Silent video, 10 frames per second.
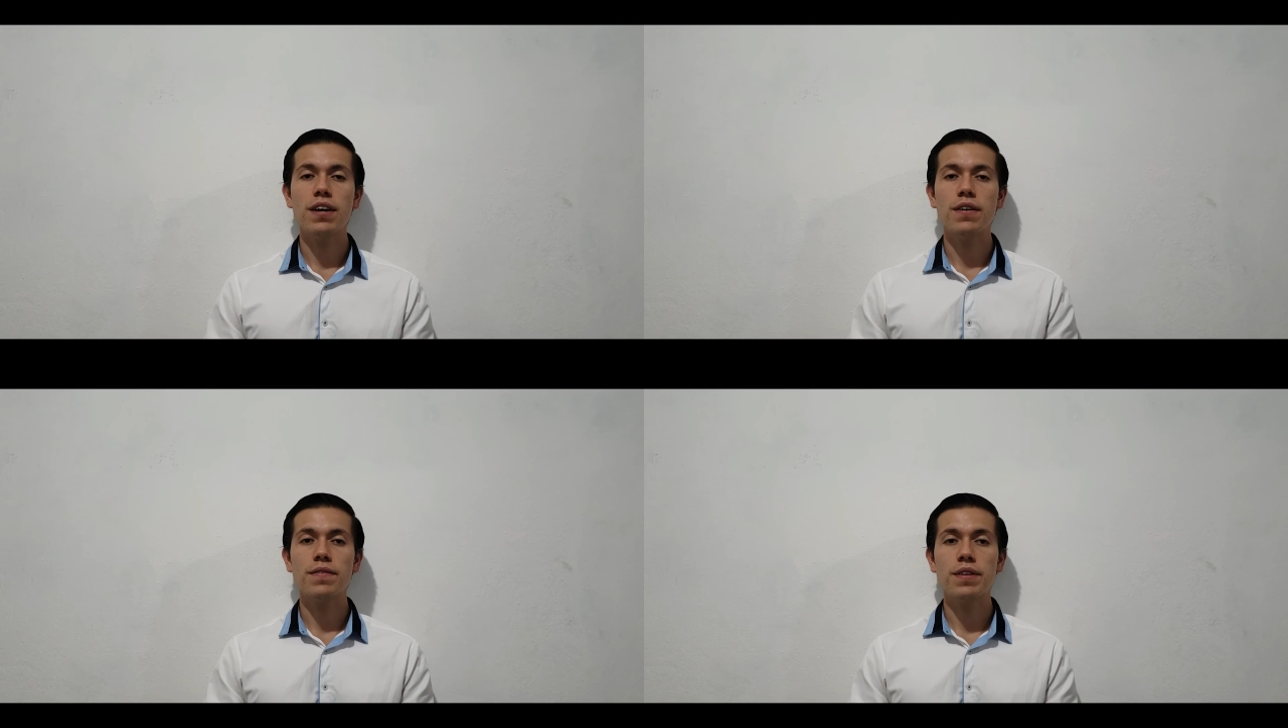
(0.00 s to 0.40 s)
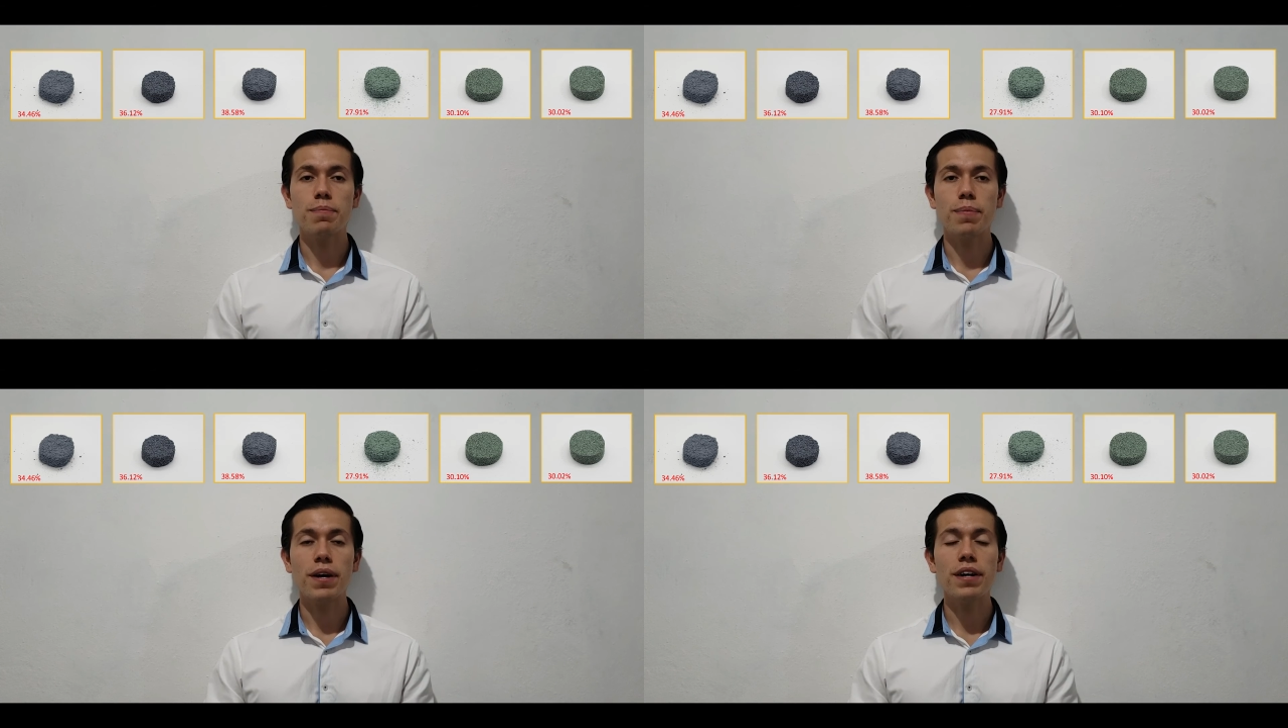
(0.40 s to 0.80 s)
of the
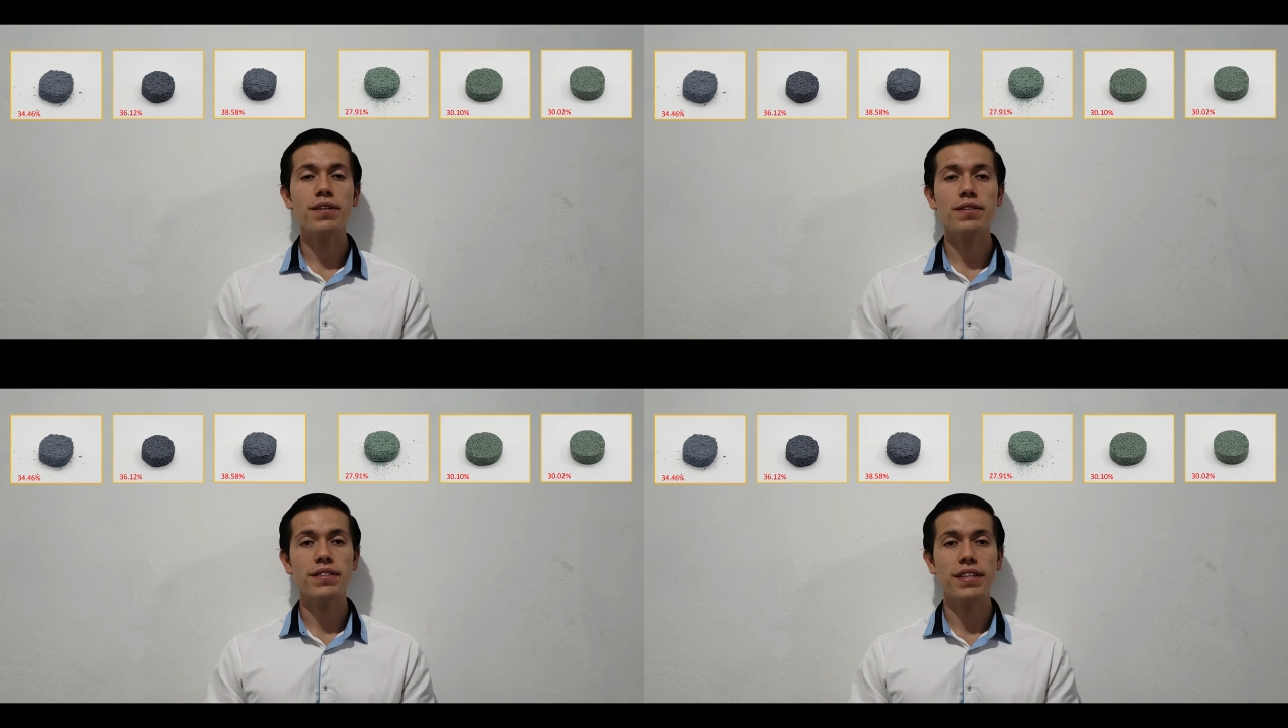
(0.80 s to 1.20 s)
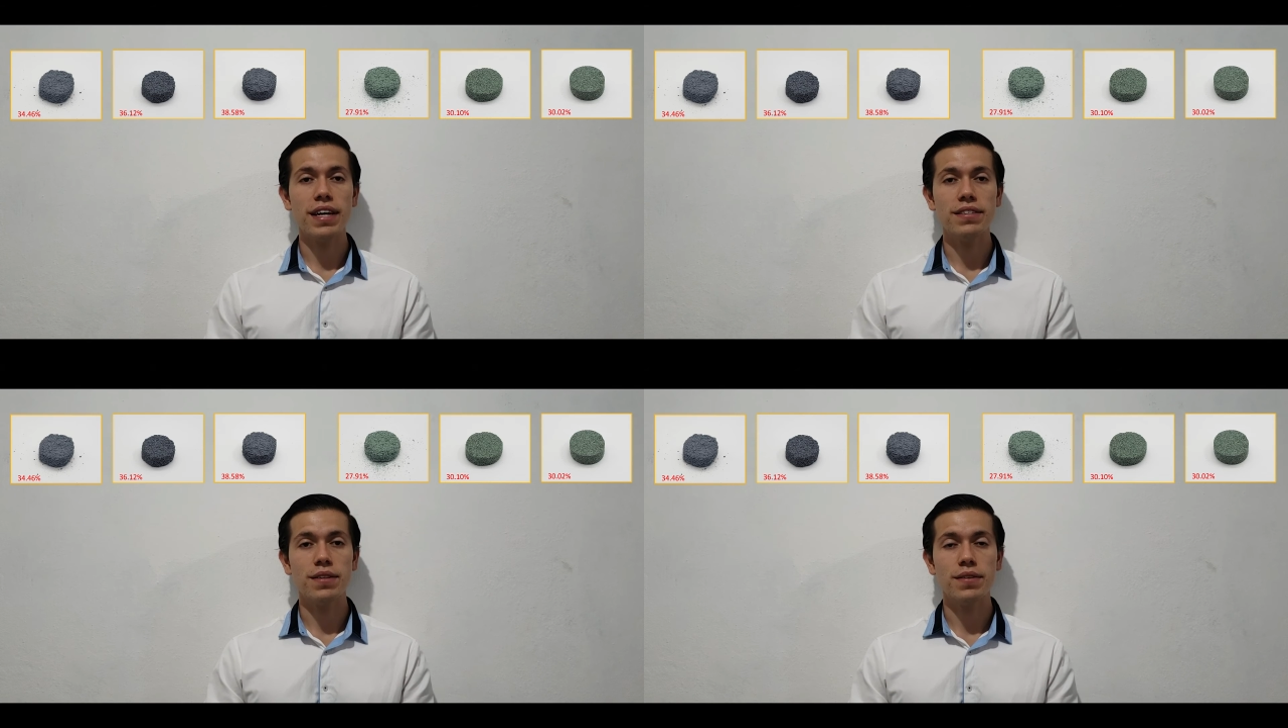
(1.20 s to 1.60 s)
particle
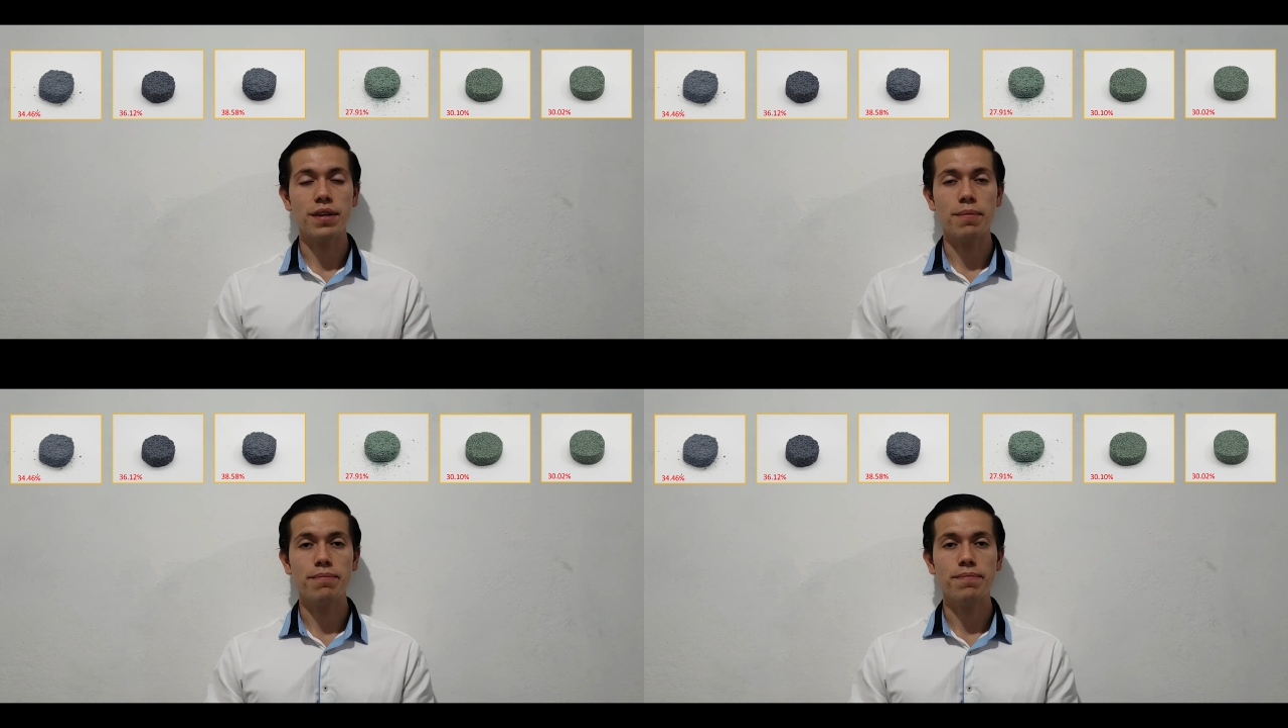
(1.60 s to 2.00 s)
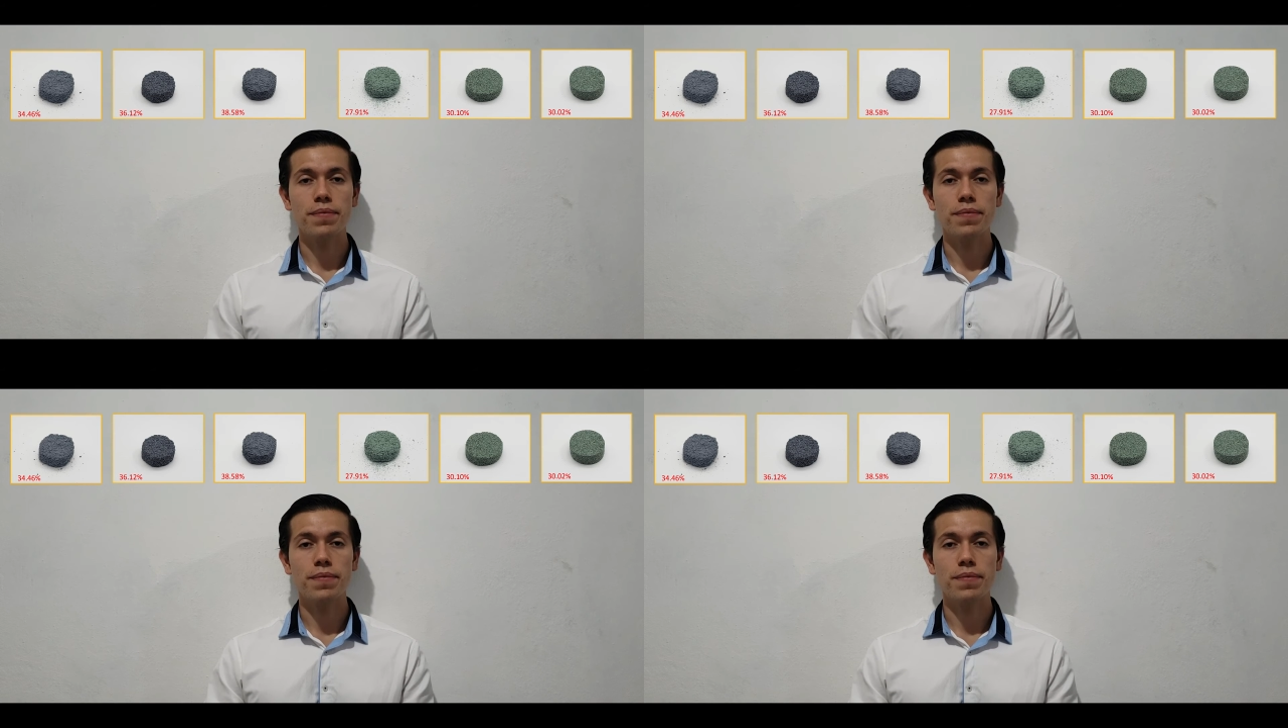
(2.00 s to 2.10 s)
size on them.